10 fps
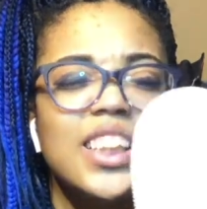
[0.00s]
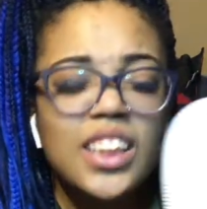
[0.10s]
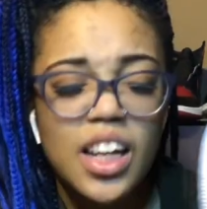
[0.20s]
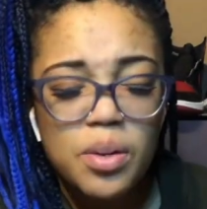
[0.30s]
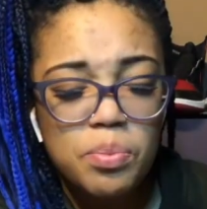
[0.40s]

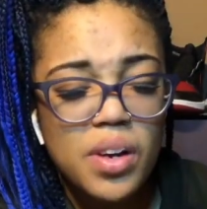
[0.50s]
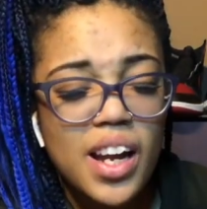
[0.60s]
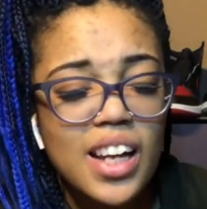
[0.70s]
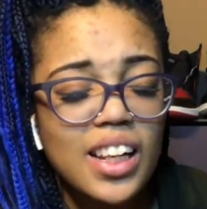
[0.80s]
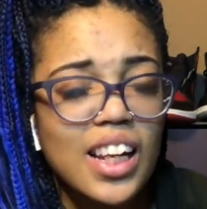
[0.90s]
Shine
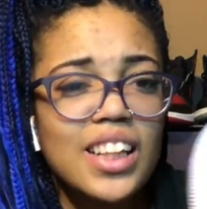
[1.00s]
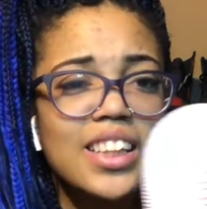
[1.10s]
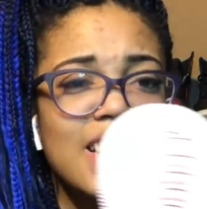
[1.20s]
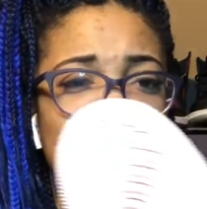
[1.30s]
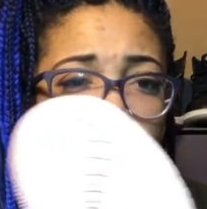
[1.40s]
bright like a
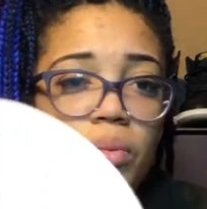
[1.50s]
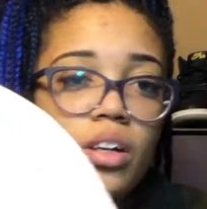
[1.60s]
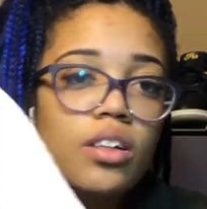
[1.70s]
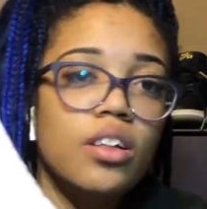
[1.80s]
diamond.